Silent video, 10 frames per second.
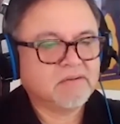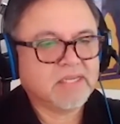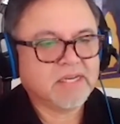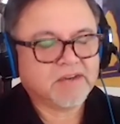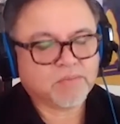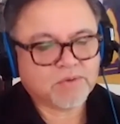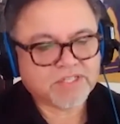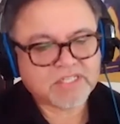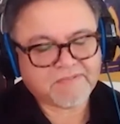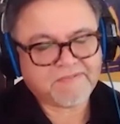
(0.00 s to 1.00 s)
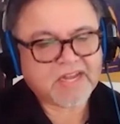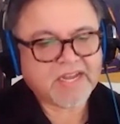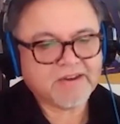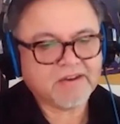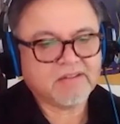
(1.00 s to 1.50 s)
In other words,
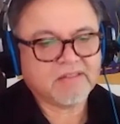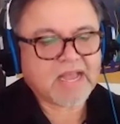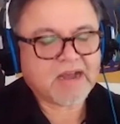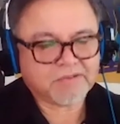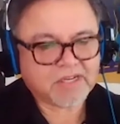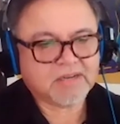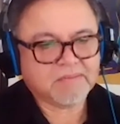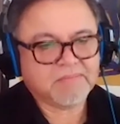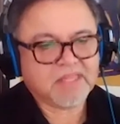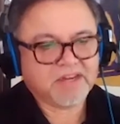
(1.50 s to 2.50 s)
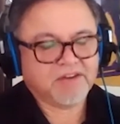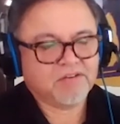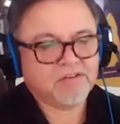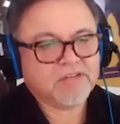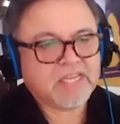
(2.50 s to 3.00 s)
define the outcome that
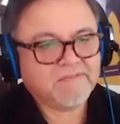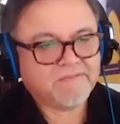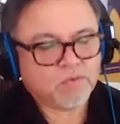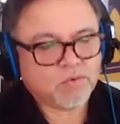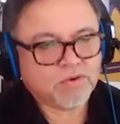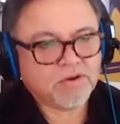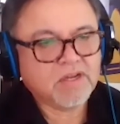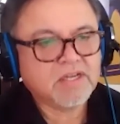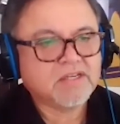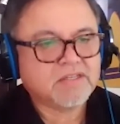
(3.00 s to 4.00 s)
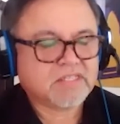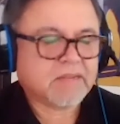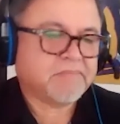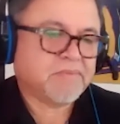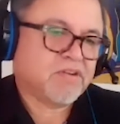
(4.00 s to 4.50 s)
you're looking for,
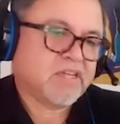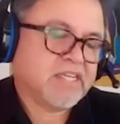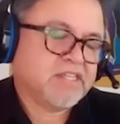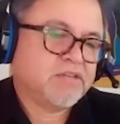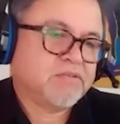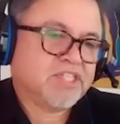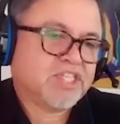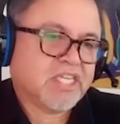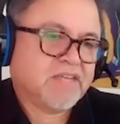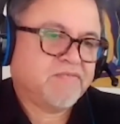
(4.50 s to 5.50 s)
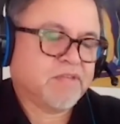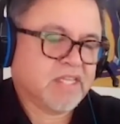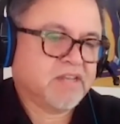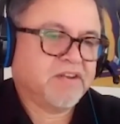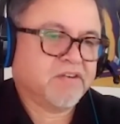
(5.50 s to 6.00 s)
something you're looking to achieve
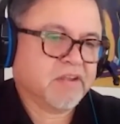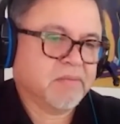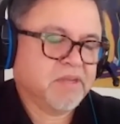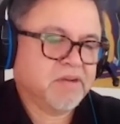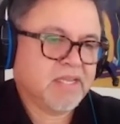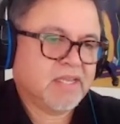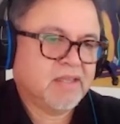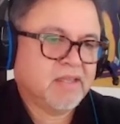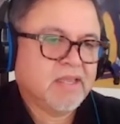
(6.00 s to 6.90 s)
within your community.